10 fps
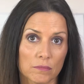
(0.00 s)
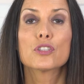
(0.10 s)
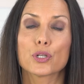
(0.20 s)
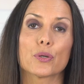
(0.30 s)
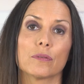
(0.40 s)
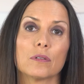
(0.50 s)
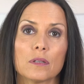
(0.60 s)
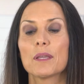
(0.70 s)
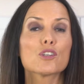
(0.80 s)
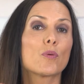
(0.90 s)
True,
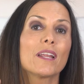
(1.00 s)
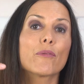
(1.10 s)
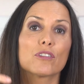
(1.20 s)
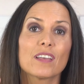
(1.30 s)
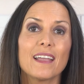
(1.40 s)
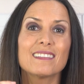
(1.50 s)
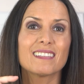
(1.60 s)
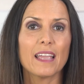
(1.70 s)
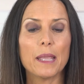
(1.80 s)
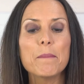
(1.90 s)
because when it rotates,
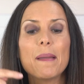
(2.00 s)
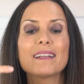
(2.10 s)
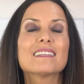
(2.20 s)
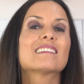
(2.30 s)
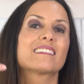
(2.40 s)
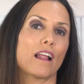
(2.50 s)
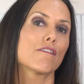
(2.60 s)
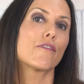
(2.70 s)
it makes itself